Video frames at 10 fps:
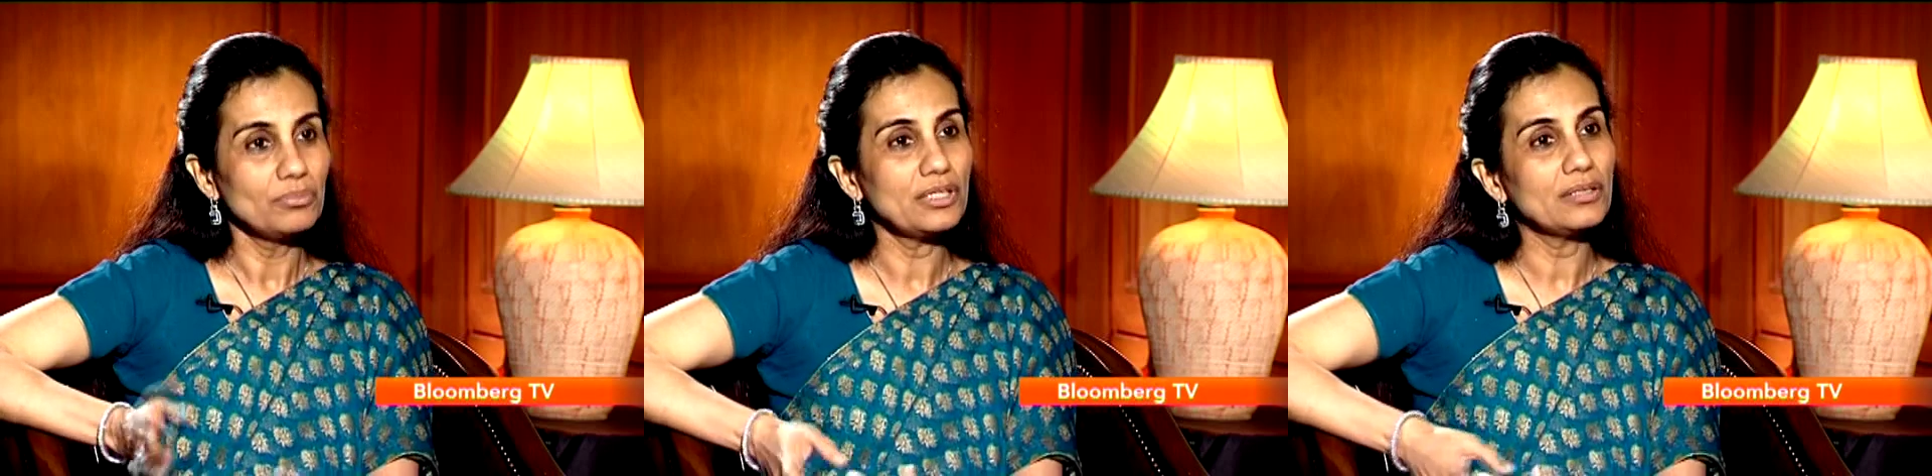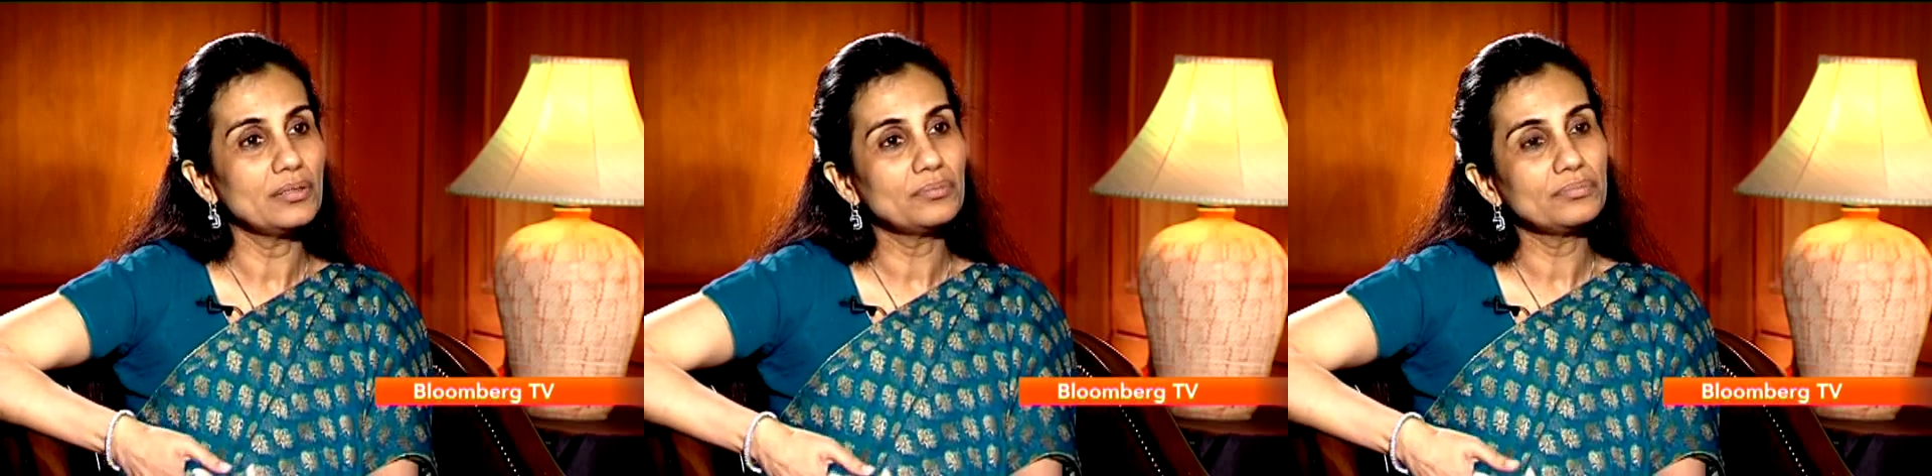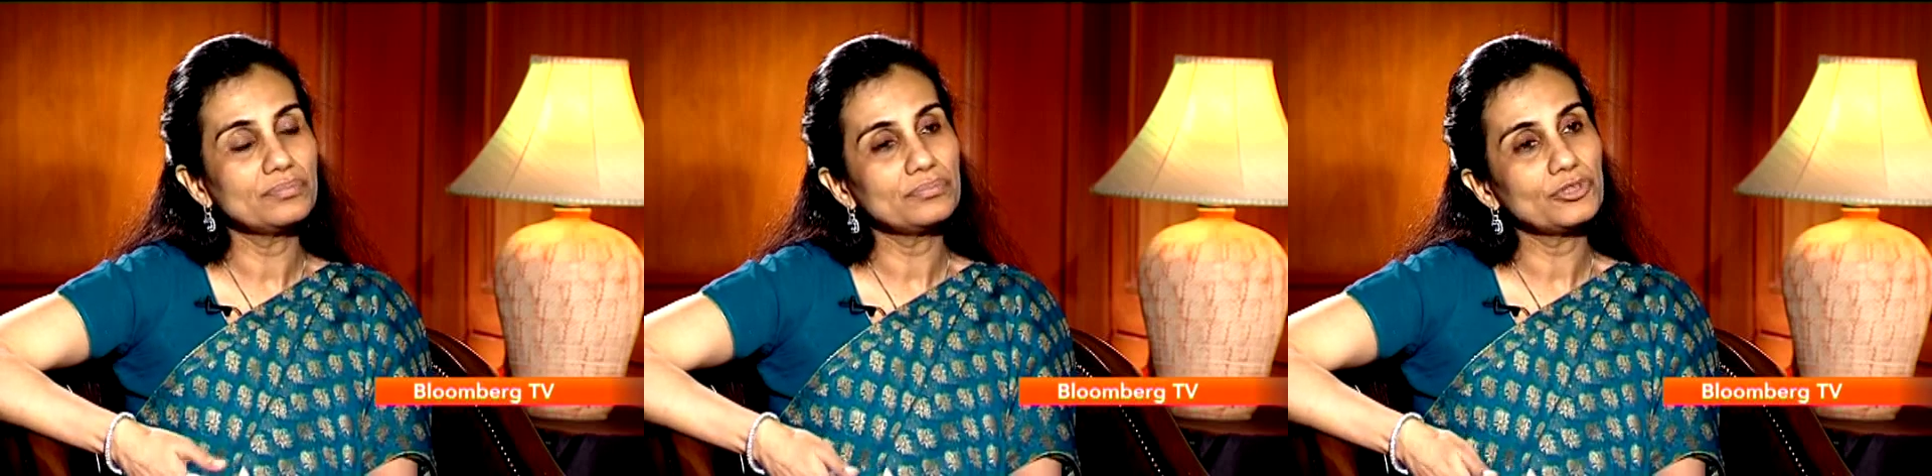uh,
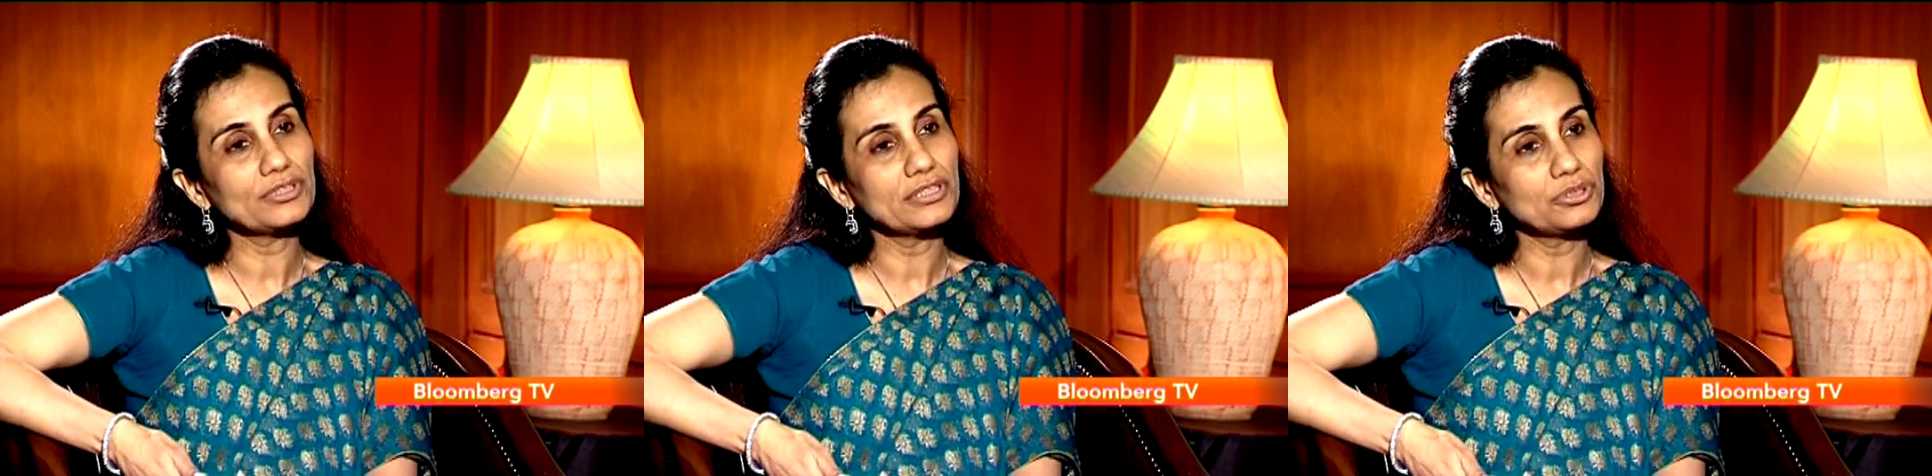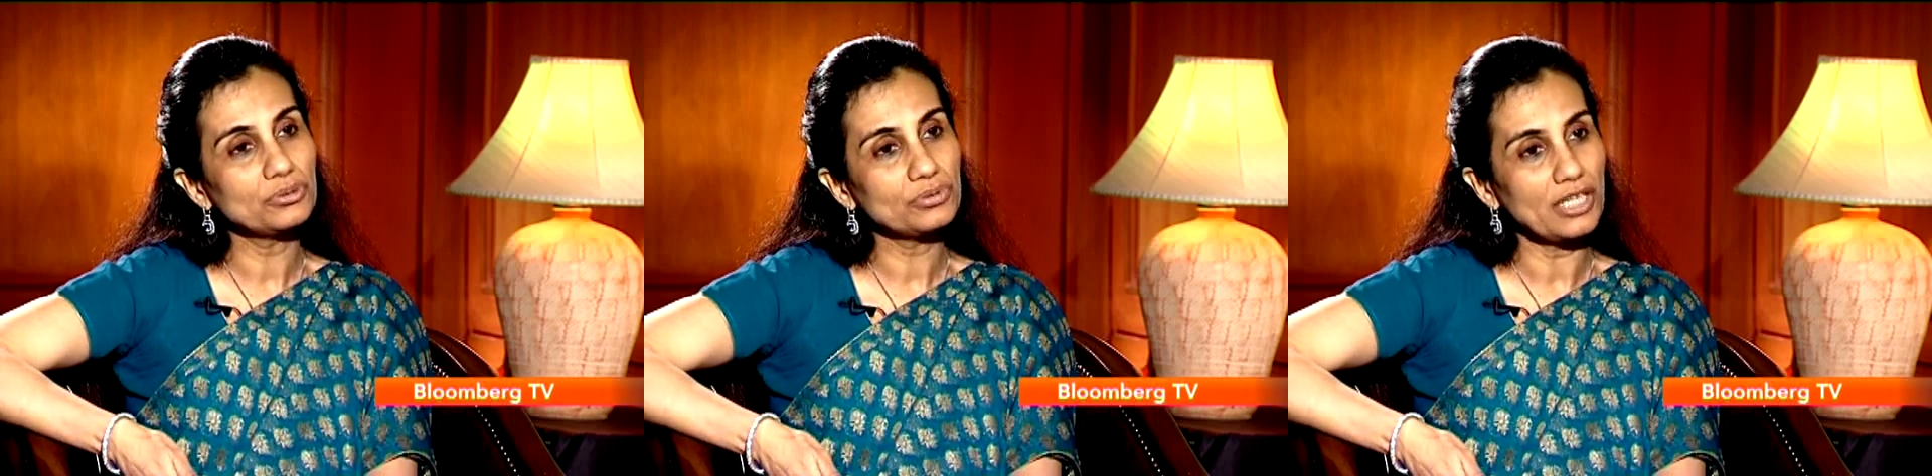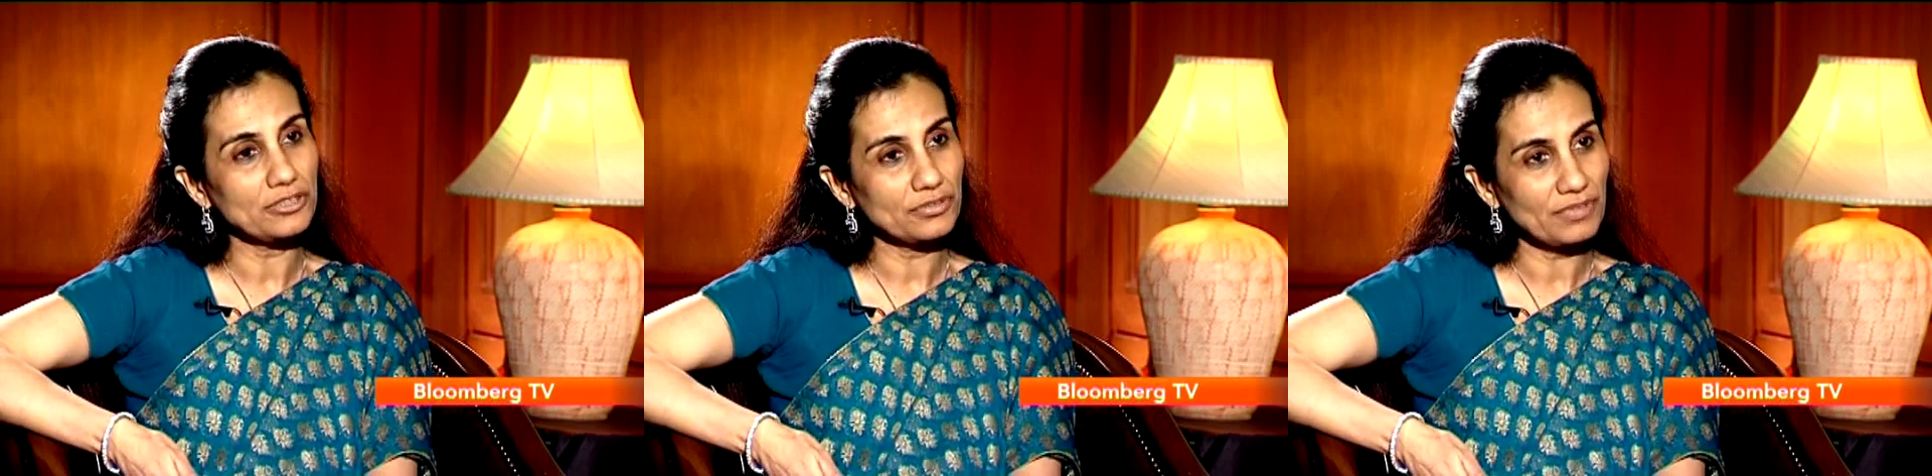more than
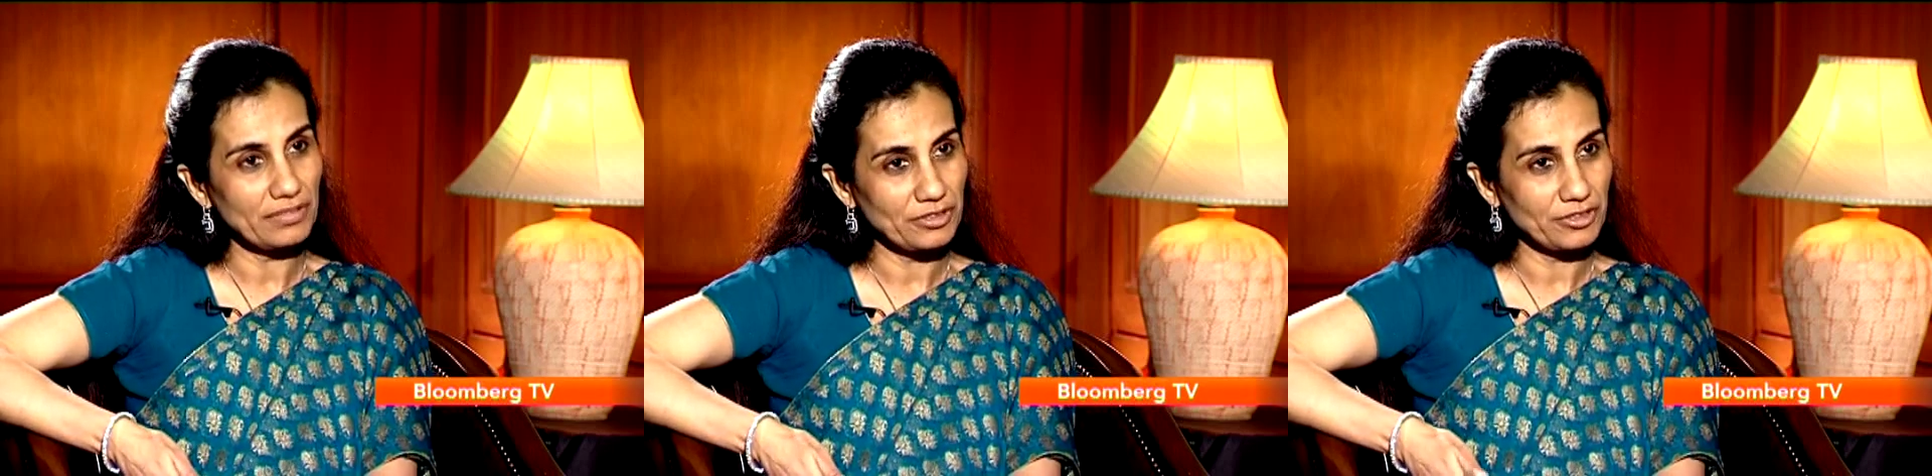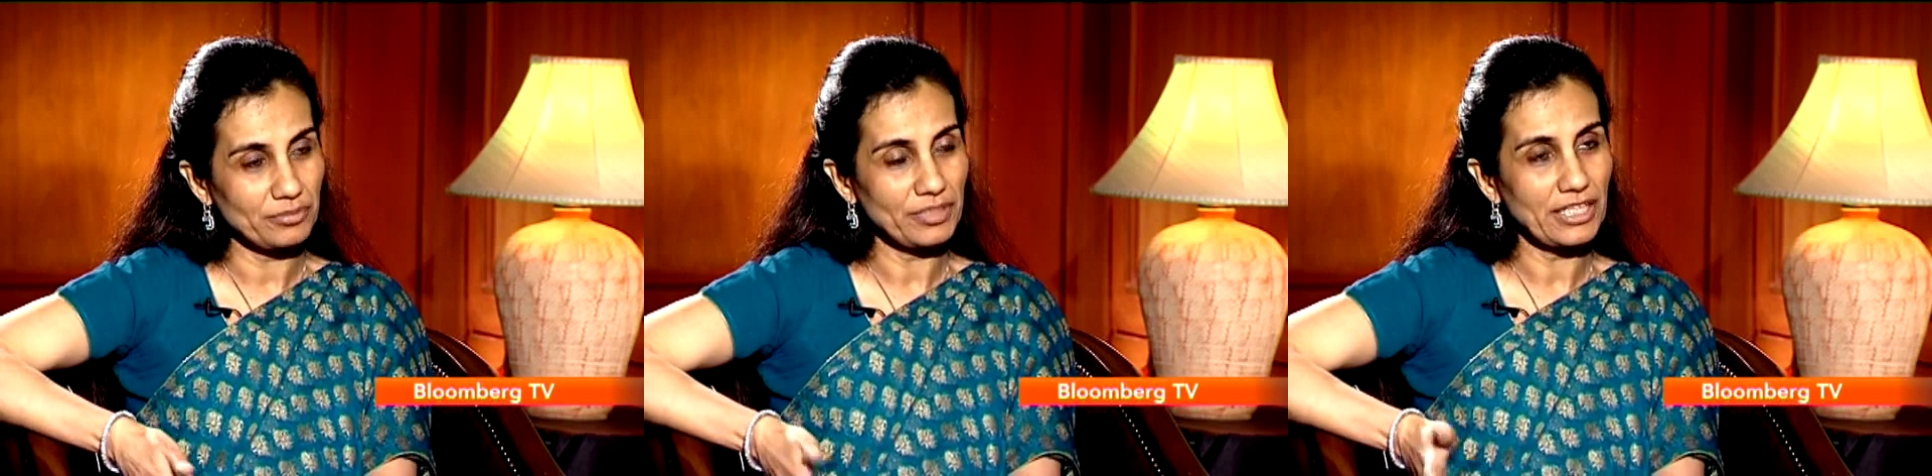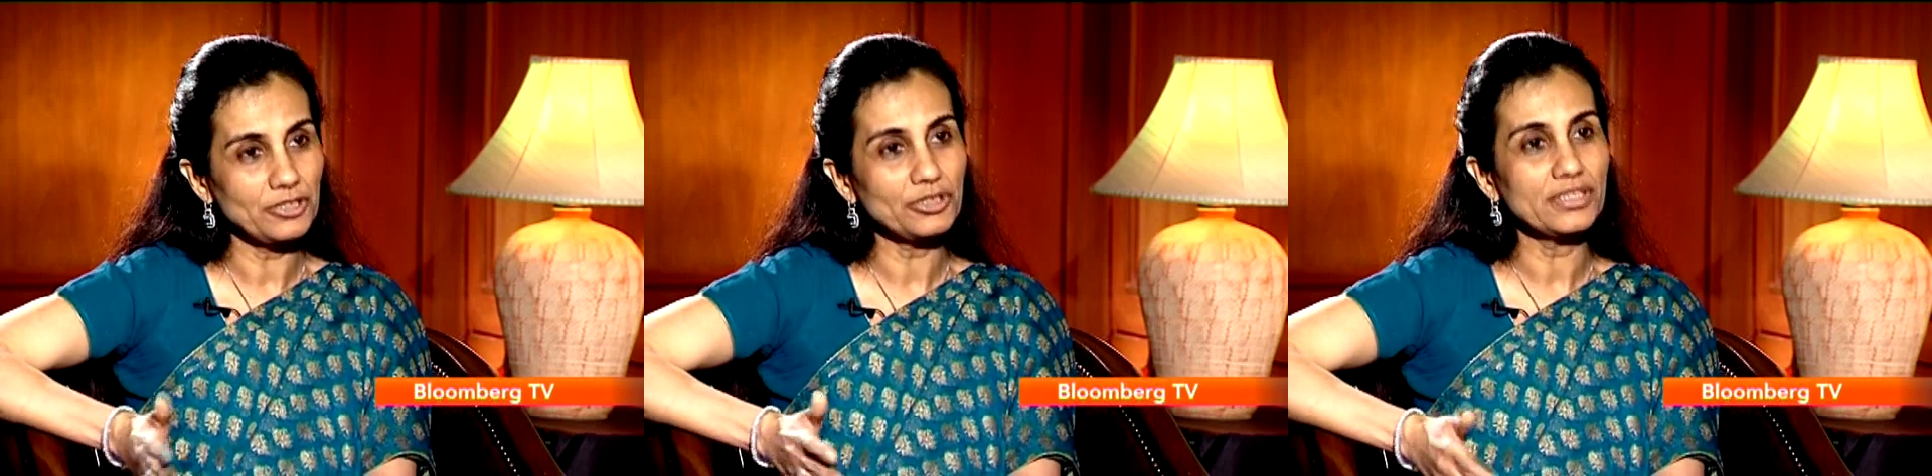2500
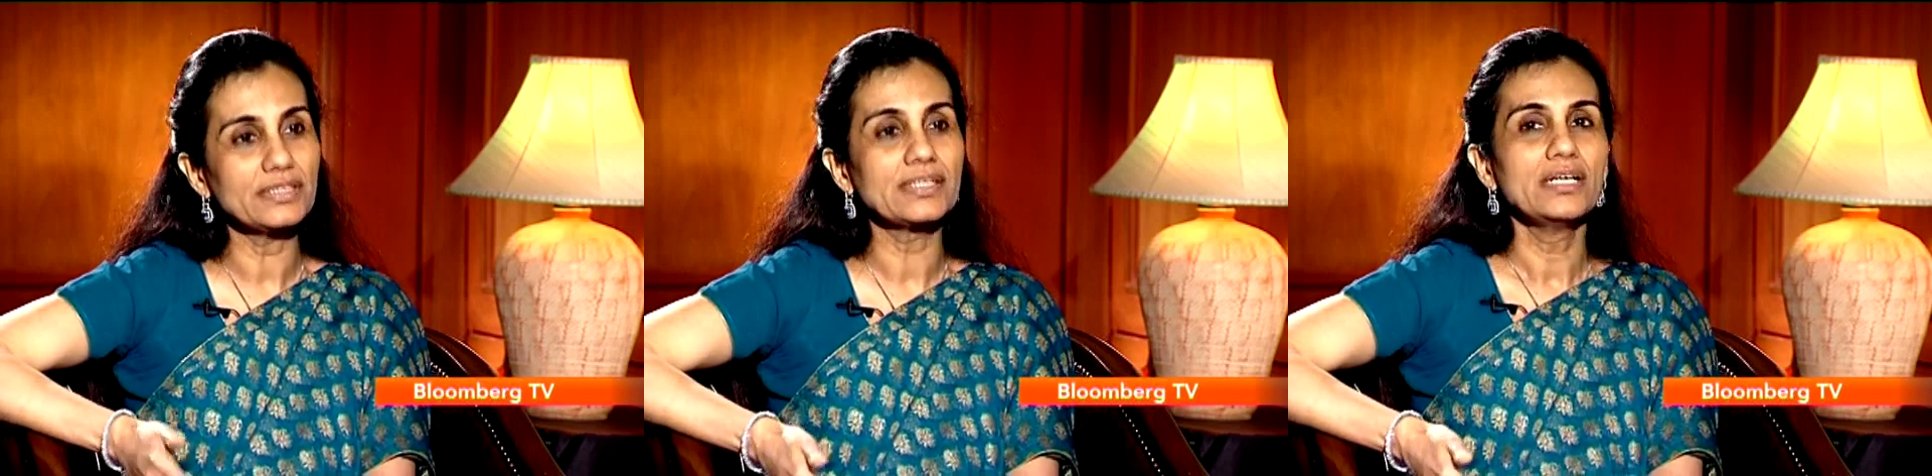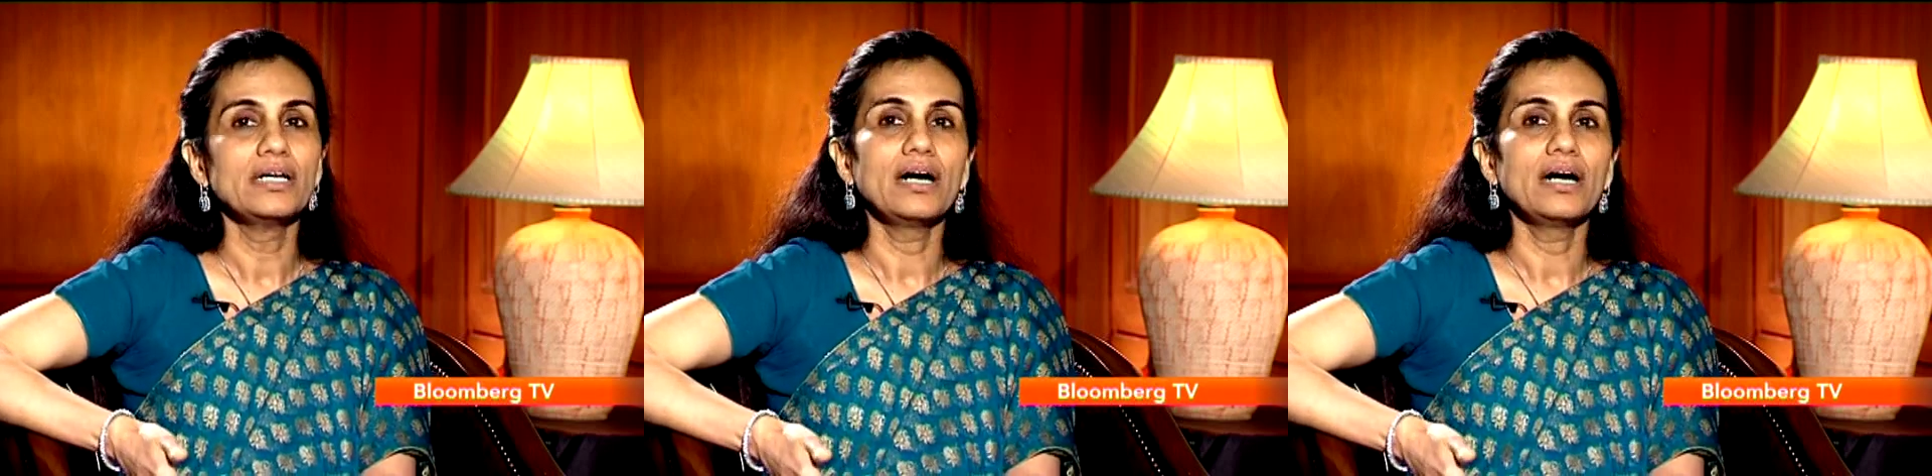branches,